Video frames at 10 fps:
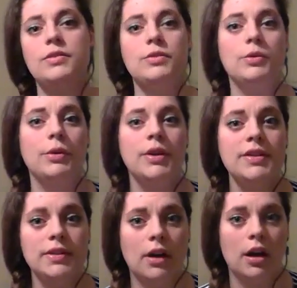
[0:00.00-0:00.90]
The
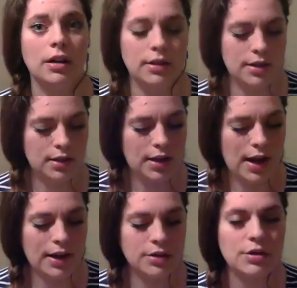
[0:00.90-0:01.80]
story is called
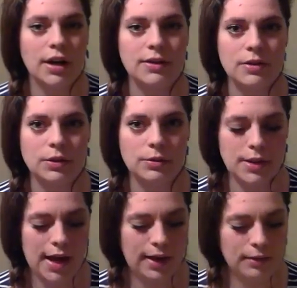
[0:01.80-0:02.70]
Andre's
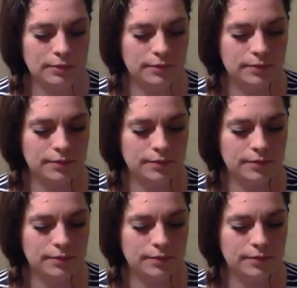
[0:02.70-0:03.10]
new day.